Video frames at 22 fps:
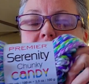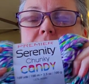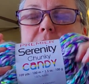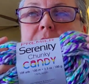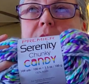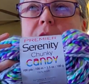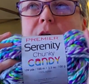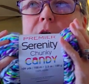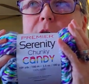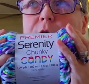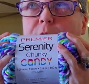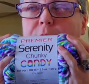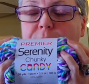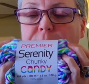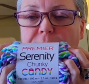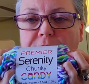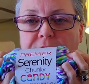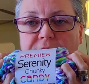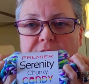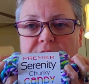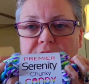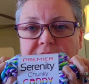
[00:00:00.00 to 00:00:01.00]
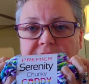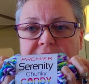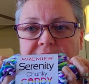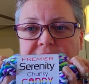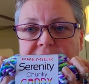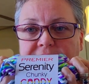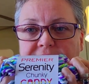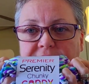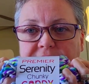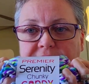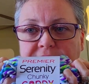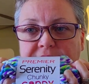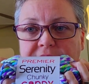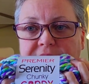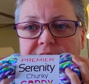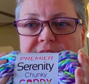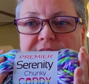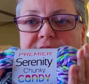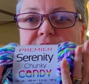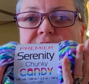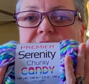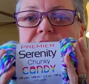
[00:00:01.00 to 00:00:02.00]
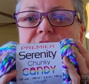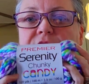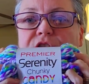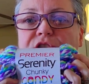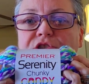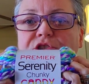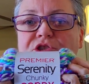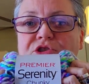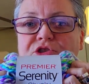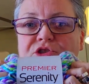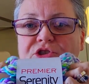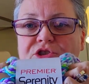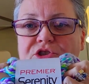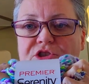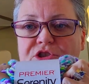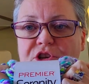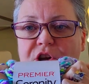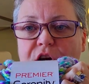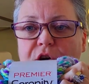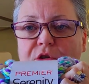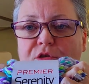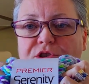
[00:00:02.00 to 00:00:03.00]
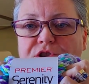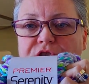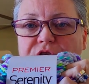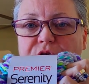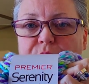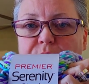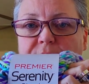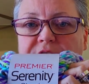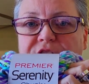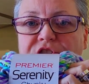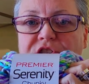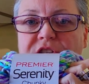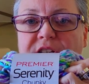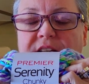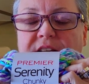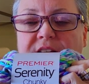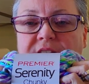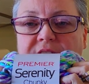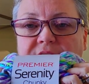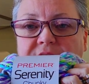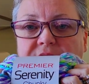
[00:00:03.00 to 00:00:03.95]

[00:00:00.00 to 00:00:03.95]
Oh, it is so squishy.